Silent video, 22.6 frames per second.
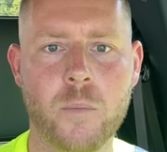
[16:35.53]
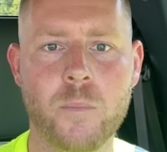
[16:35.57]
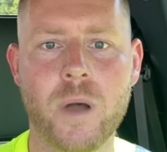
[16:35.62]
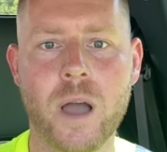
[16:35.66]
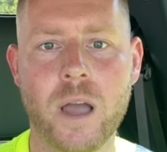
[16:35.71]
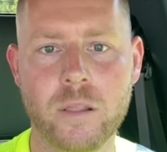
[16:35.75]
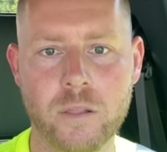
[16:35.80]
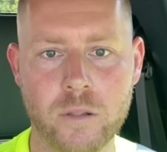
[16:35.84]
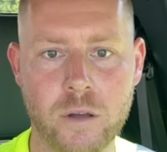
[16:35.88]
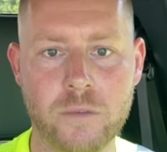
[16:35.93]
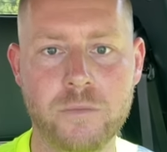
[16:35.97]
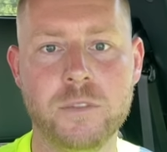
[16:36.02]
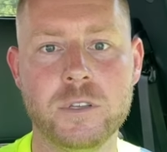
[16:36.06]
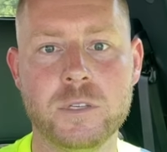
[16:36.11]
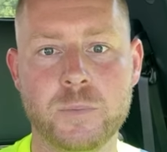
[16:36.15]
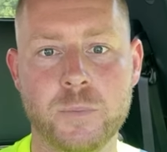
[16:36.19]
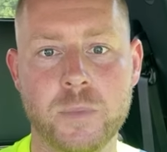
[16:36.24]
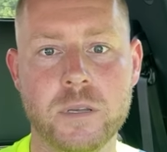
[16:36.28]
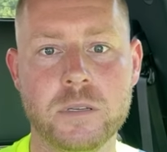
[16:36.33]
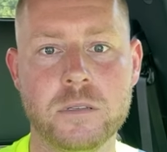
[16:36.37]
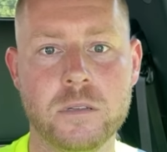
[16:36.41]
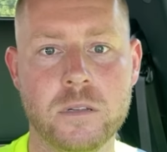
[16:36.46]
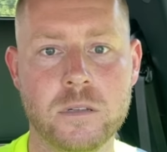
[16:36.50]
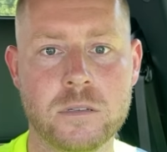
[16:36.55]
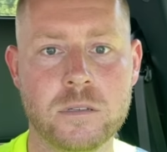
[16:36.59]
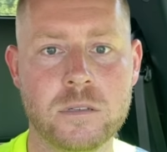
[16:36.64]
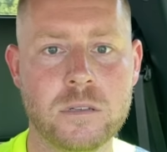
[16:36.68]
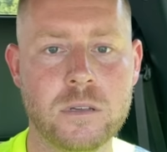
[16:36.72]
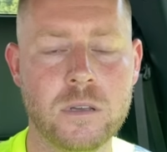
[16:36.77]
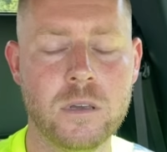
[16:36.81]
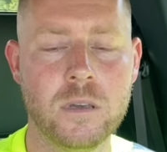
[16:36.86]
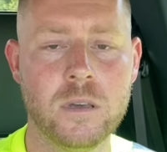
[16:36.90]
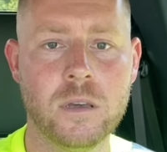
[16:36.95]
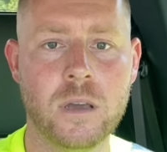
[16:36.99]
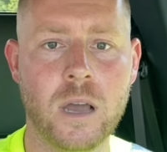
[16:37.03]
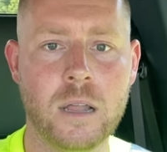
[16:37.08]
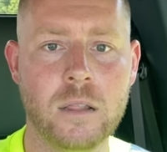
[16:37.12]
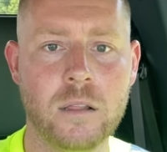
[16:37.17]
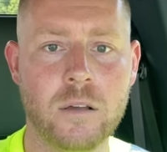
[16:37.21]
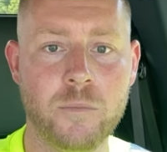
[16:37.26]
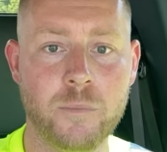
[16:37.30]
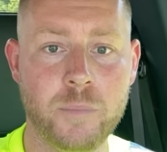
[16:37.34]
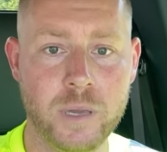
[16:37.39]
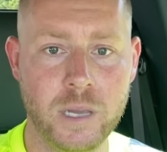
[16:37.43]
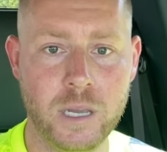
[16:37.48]
I love this business. I
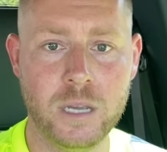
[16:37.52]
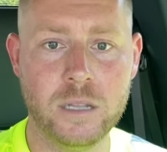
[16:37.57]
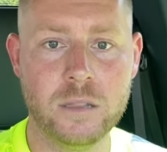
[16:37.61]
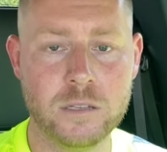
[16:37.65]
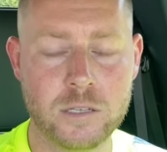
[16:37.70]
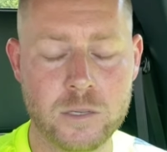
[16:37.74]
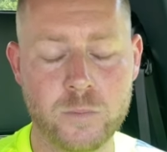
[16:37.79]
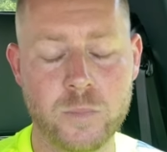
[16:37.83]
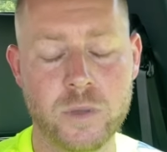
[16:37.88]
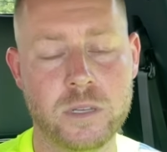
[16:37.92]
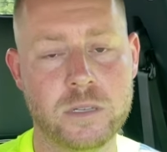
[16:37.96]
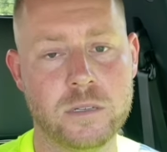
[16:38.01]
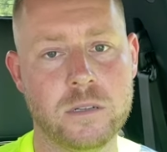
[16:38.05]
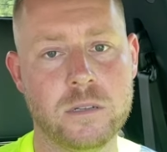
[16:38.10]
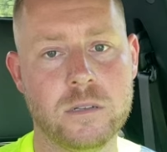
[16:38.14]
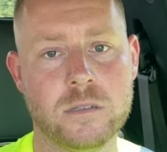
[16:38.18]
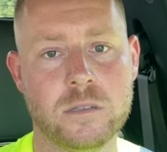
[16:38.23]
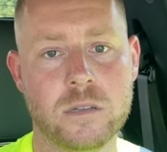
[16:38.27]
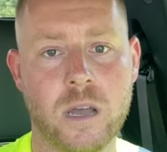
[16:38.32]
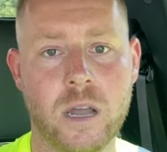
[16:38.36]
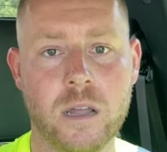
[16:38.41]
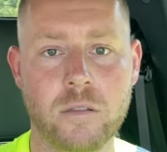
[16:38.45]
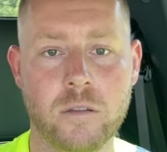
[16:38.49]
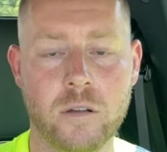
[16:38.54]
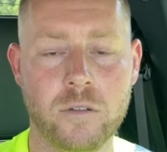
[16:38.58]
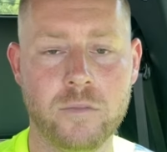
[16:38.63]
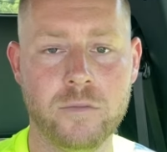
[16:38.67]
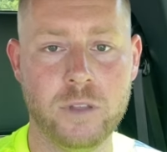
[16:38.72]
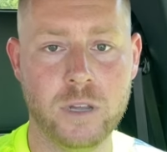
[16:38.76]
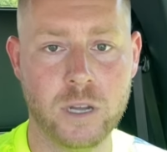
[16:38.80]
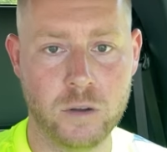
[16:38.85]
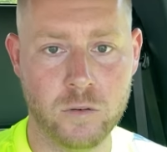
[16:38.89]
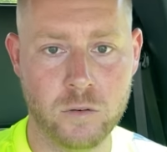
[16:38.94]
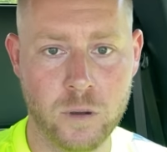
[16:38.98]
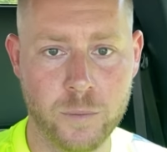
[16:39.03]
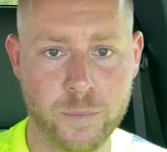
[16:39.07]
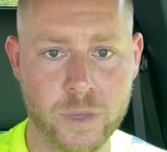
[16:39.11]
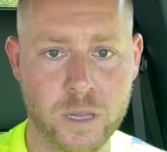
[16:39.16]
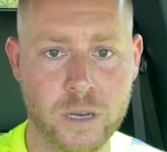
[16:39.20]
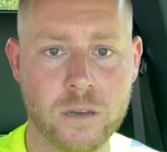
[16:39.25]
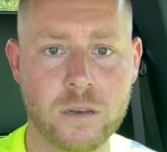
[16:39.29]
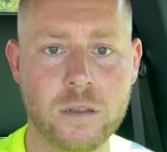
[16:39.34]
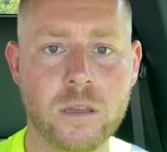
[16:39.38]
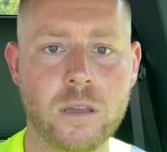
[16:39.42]
love being in this business. I love the equipment.